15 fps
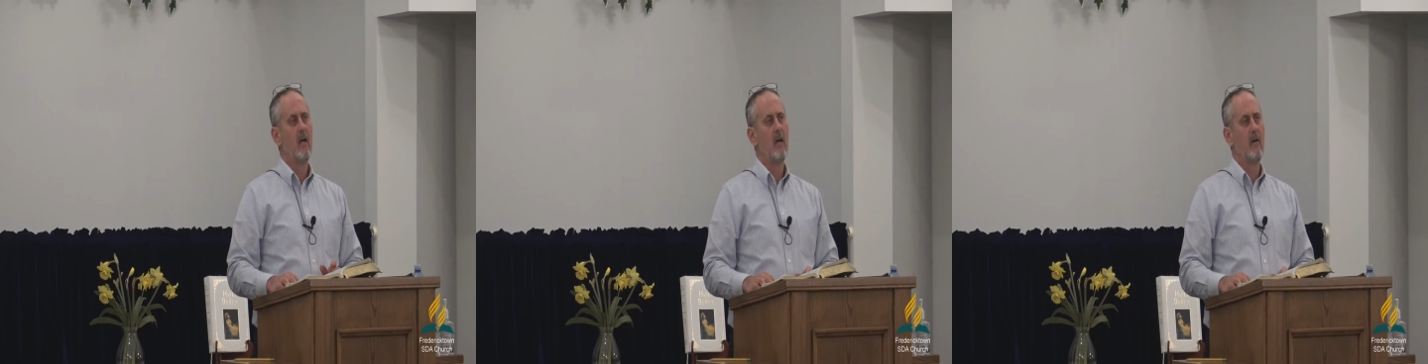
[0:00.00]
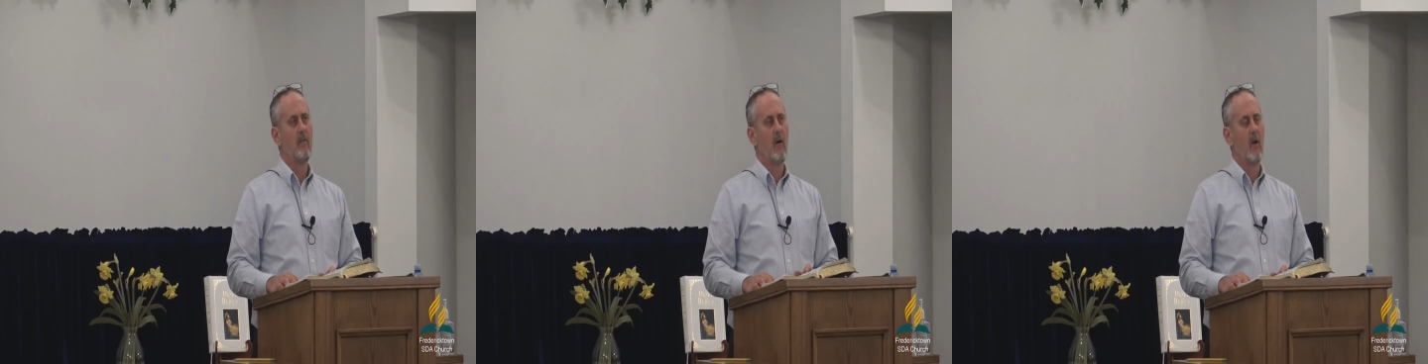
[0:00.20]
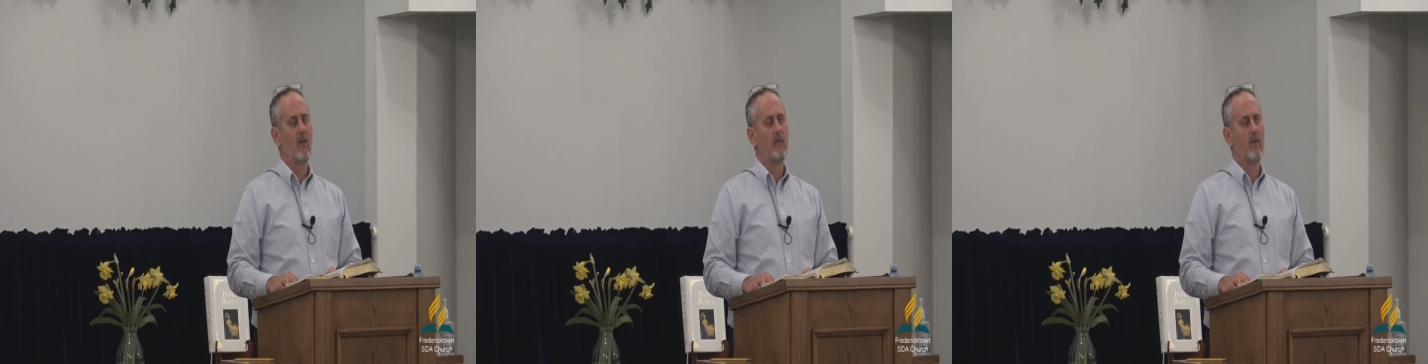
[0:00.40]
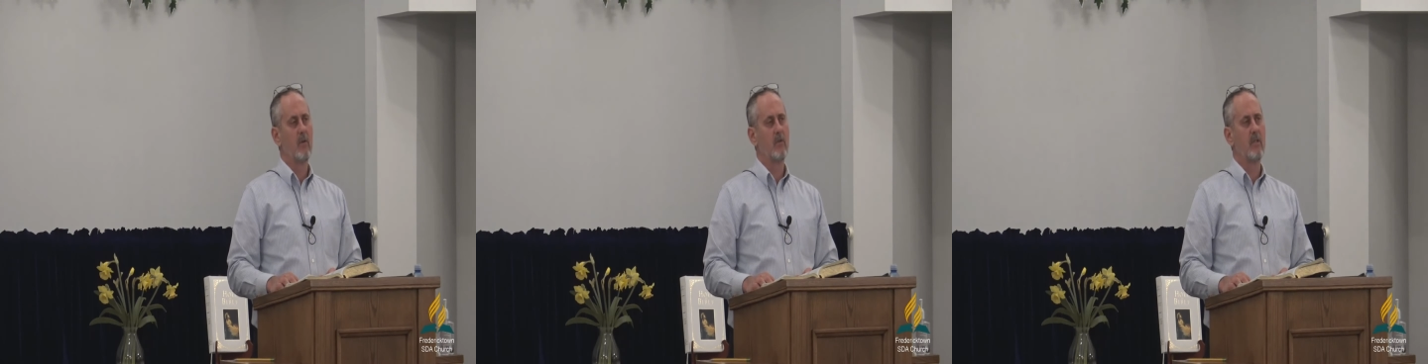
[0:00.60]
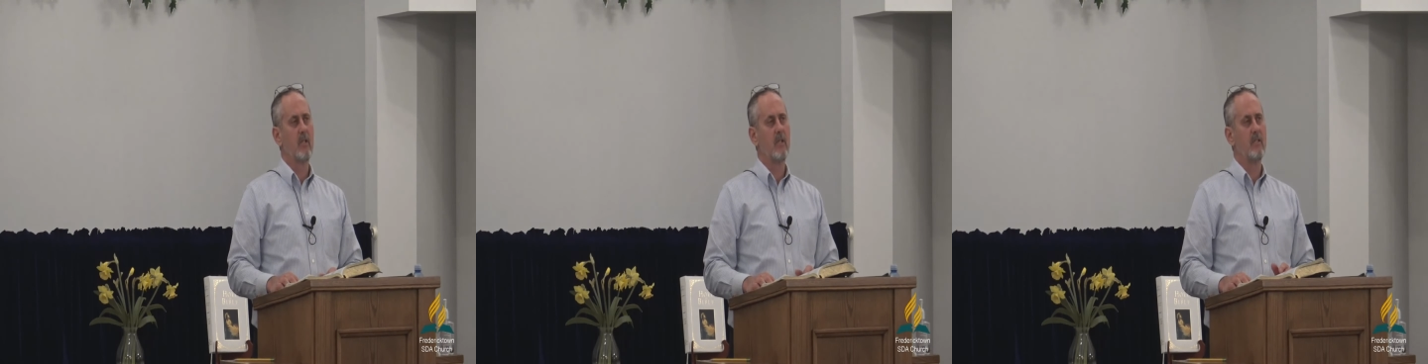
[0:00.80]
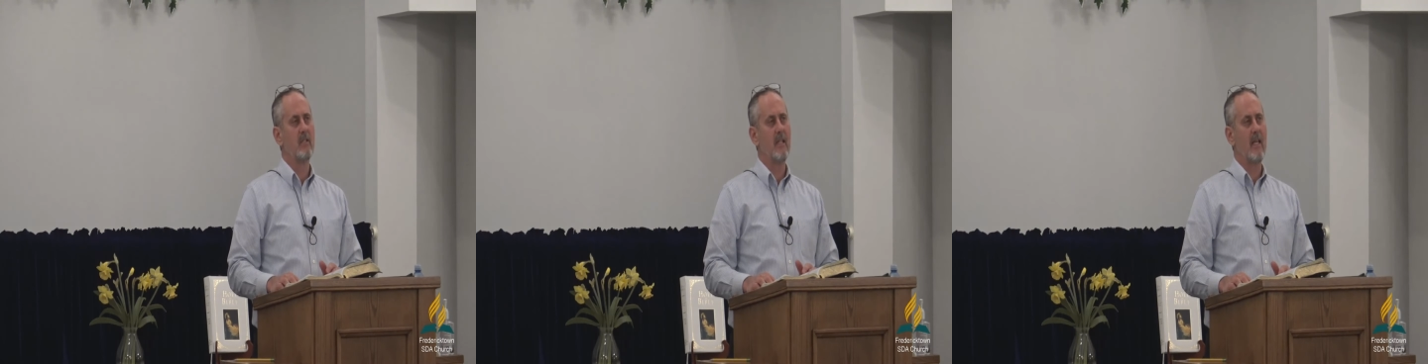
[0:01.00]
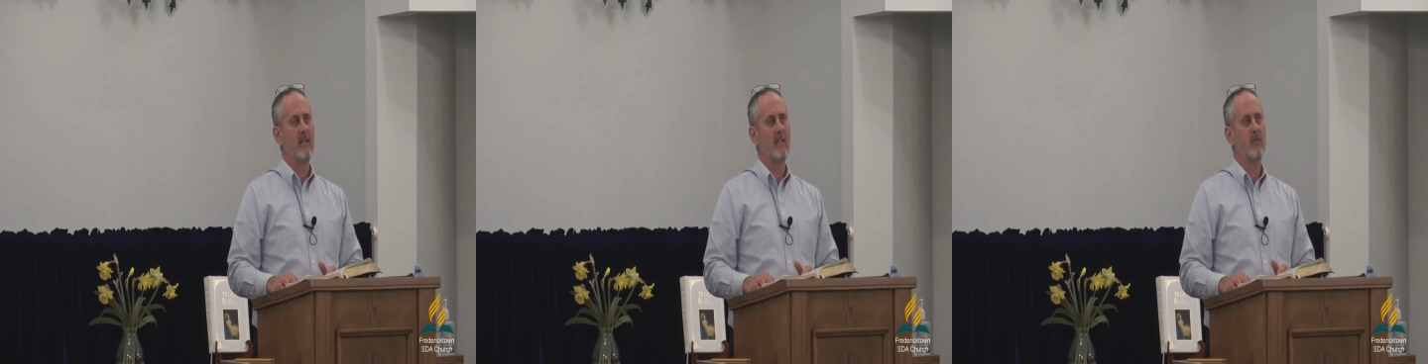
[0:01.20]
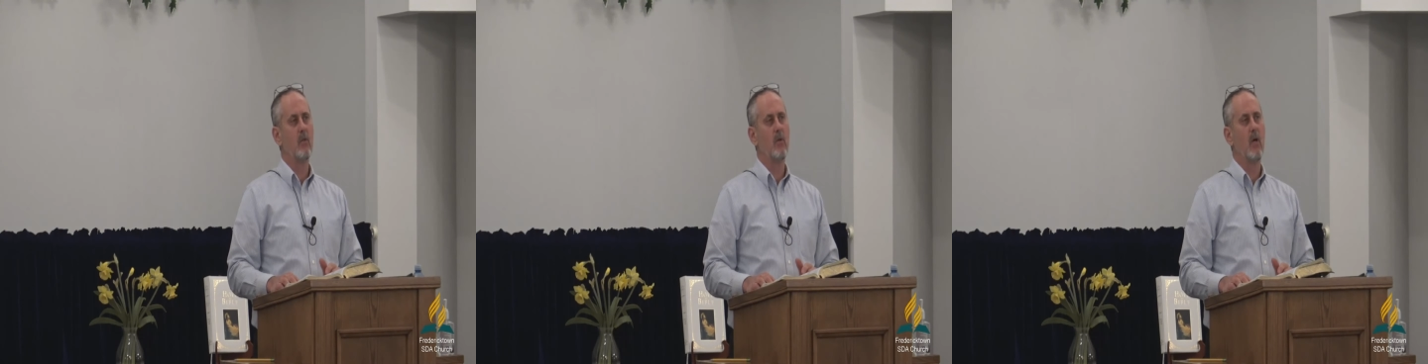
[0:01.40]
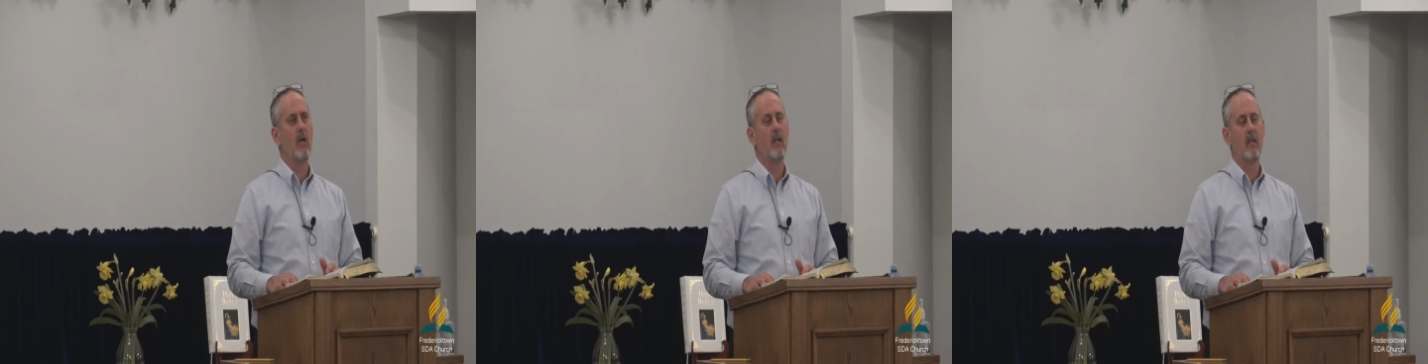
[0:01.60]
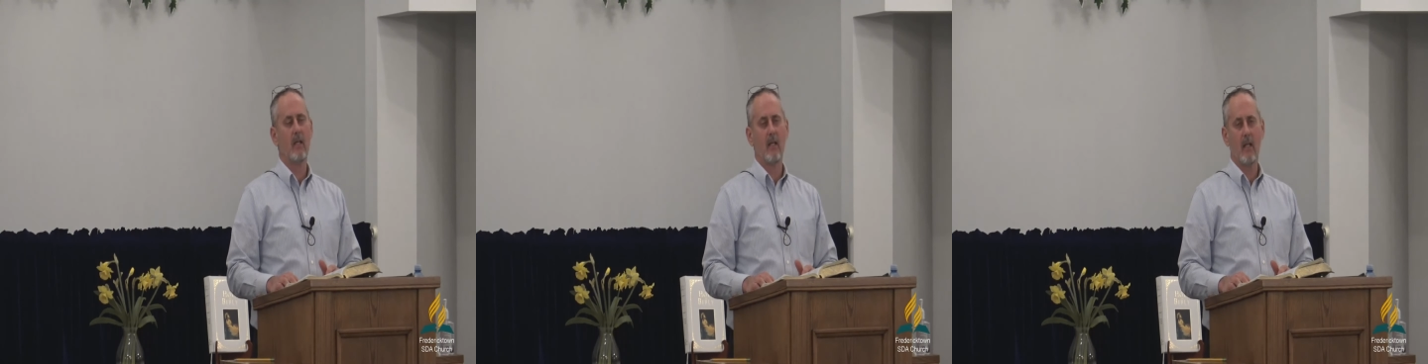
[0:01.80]
of all of our sins and
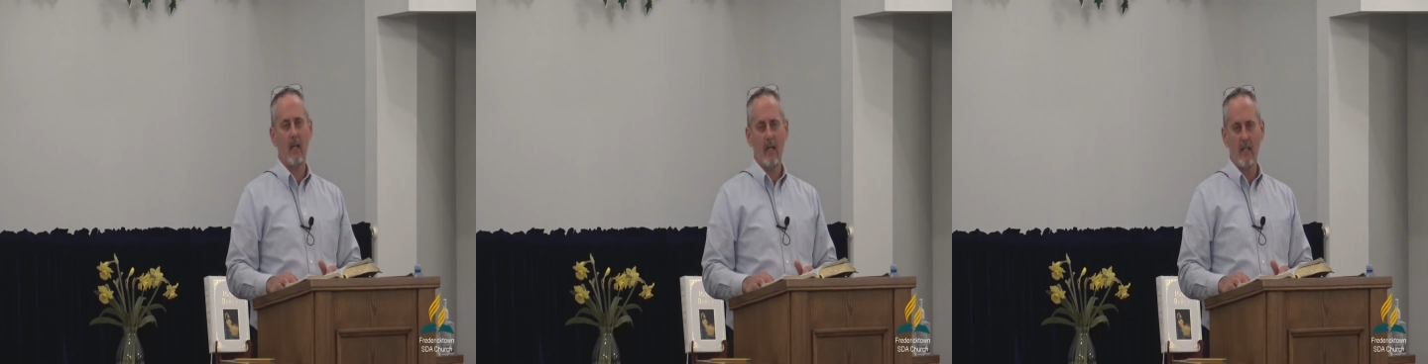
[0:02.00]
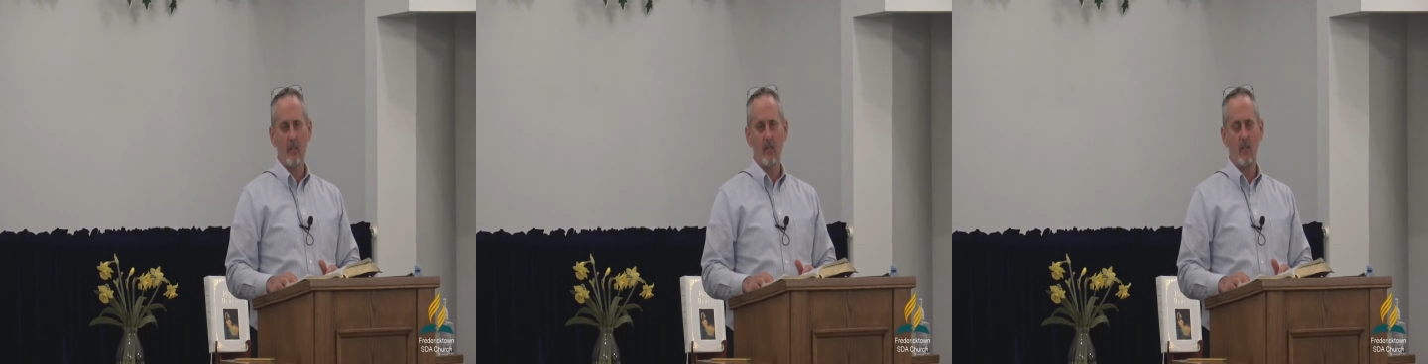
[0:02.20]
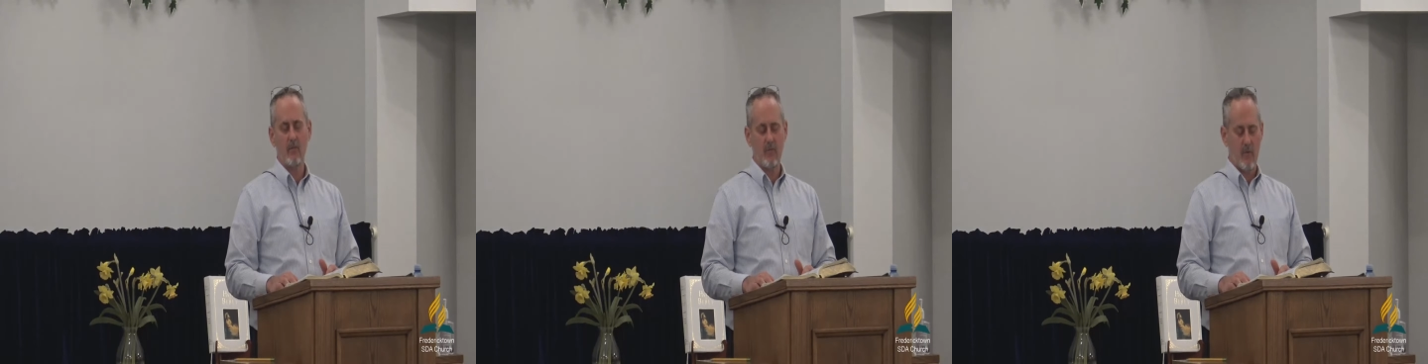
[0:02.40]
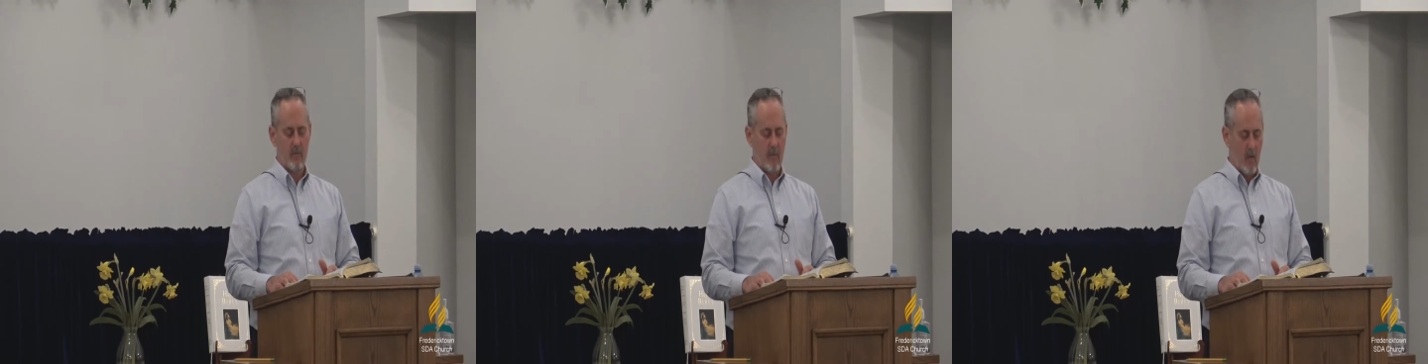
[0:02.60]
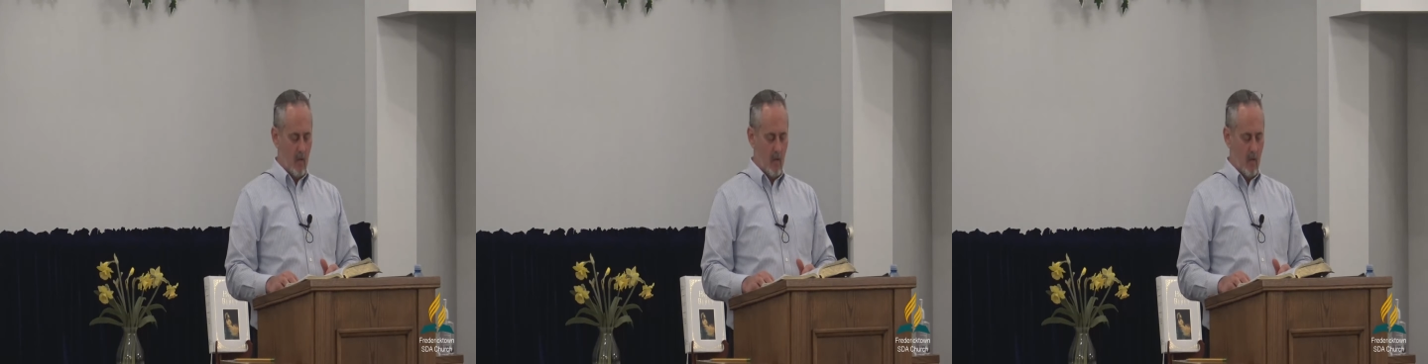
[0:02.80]
to cleanse us from